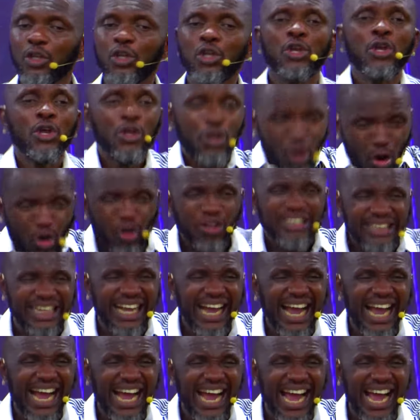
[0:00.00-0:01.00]
You
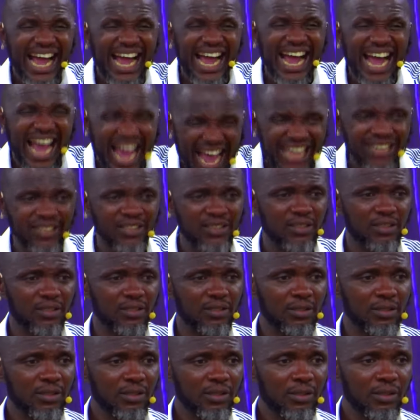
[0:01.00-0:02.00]
can!
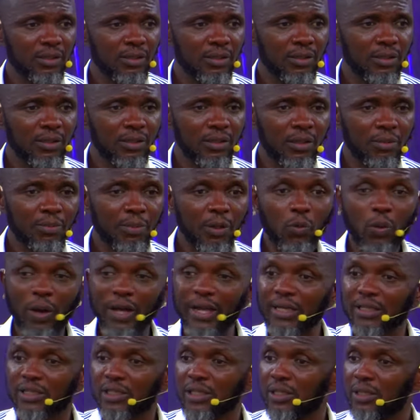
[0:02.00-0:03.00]
Be
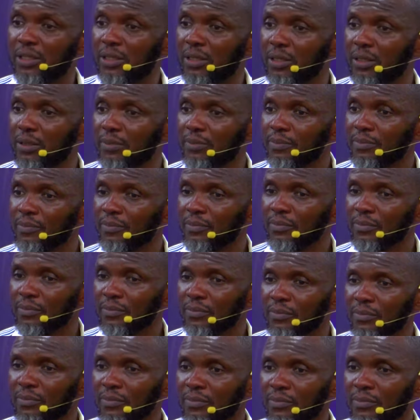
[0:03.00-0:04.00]
quiet.
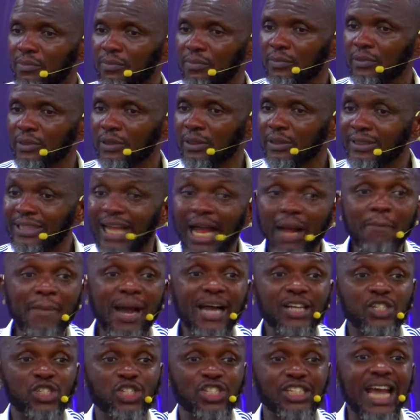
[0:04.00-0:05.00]
That
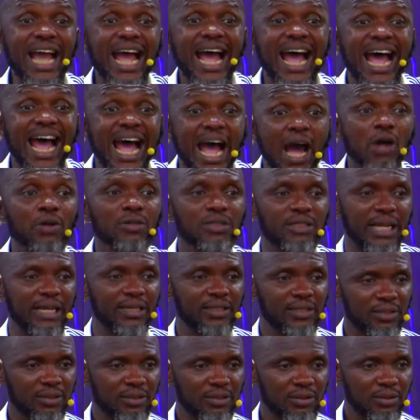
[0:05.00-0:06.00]
man
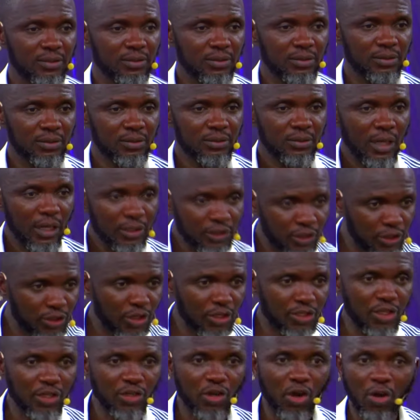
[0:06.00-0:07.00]
shouted. And
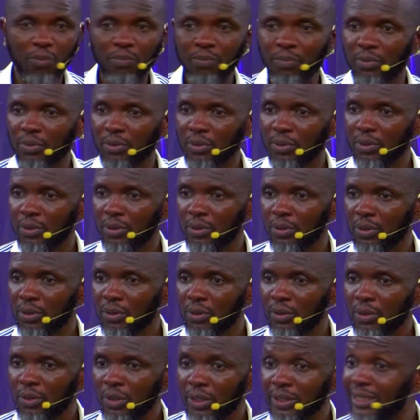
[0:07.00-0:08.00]
Jesus said, Come.
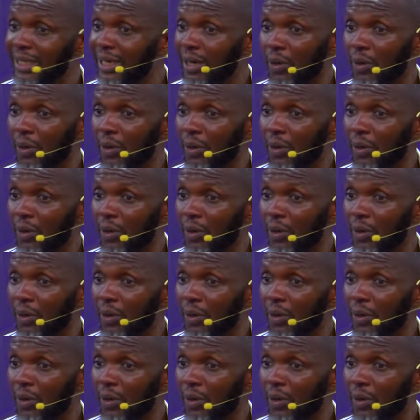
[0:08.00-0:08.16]
He said, I